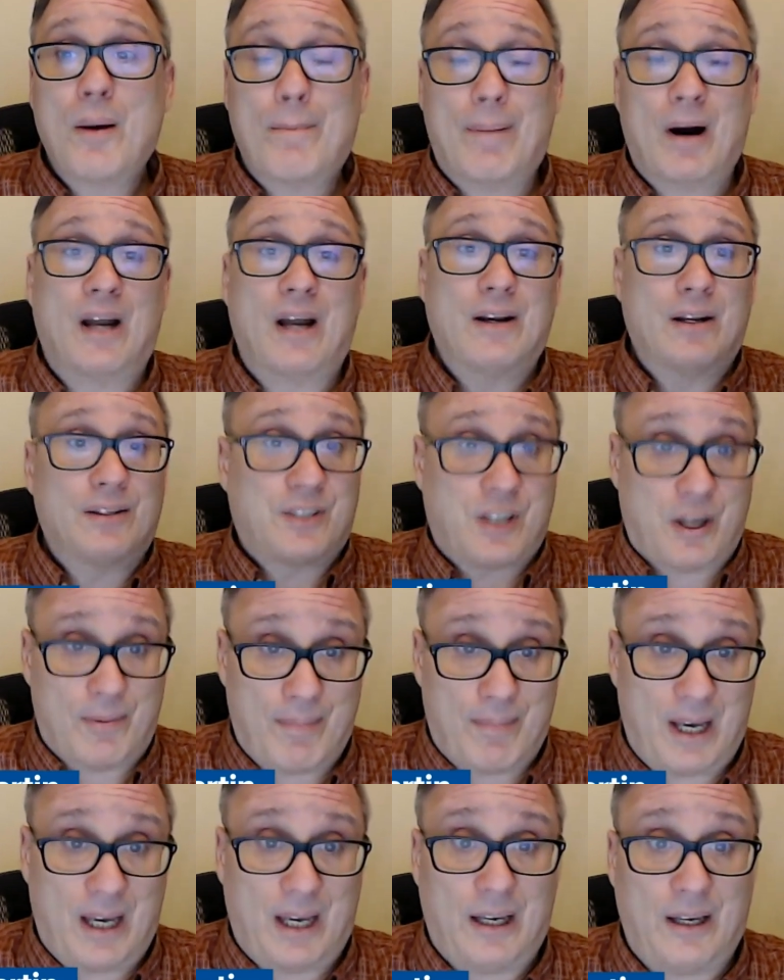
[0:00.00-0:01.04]
But to
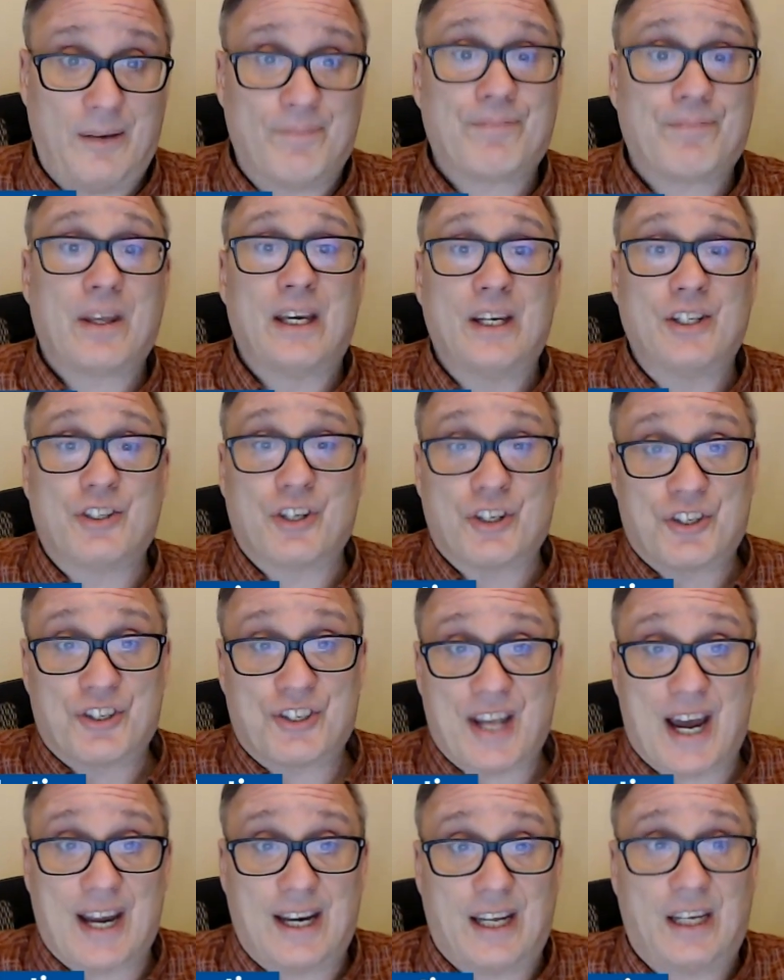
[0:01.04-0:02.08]
me, he's a
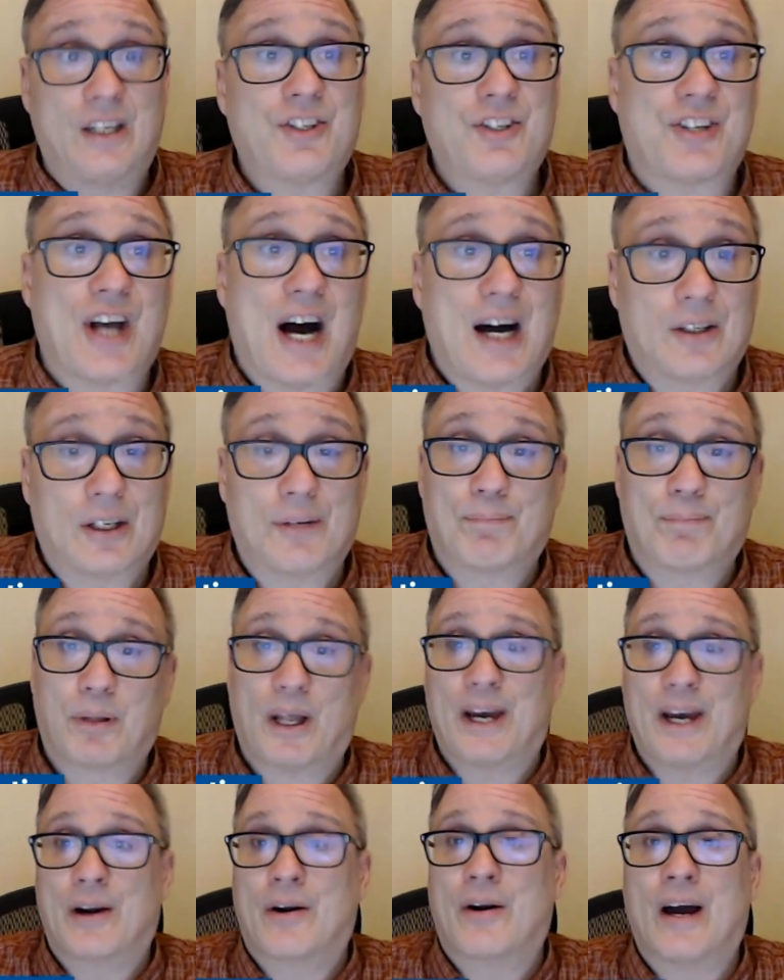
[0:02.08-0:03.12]
steady, solid
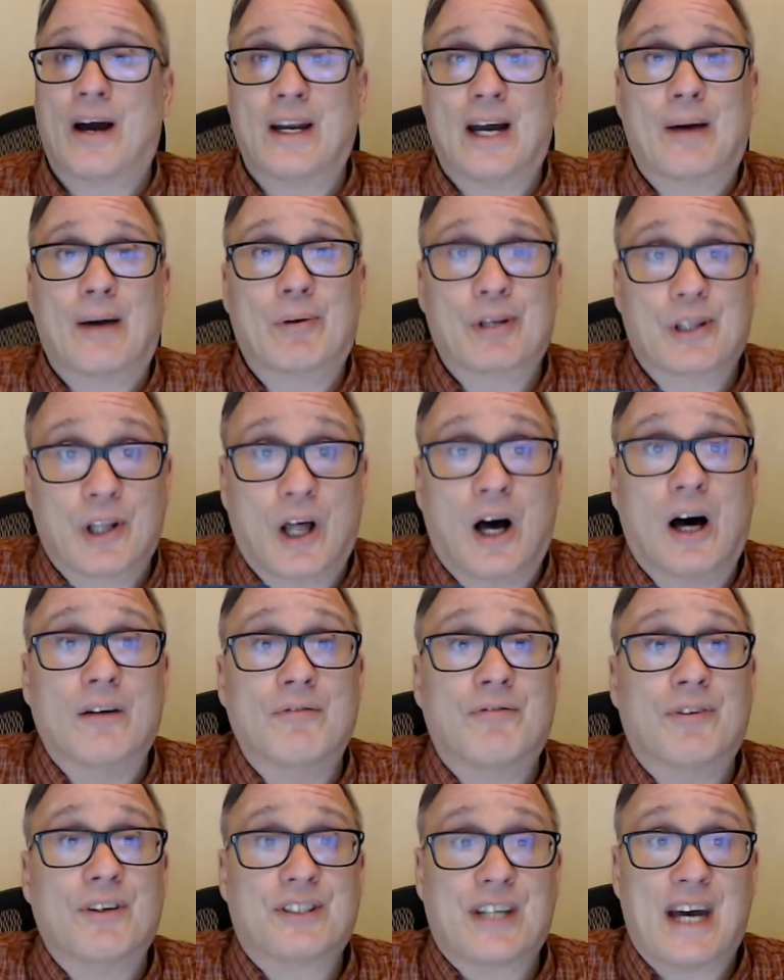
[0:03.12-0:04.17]
player, and I would
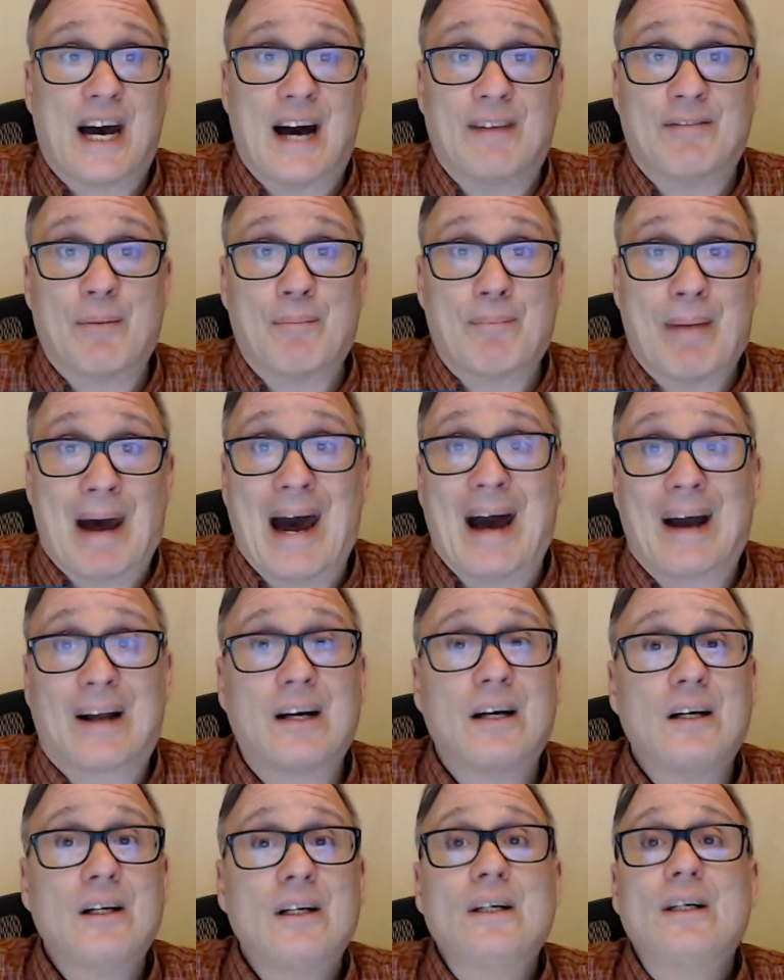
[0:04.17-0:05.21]
love to have him back.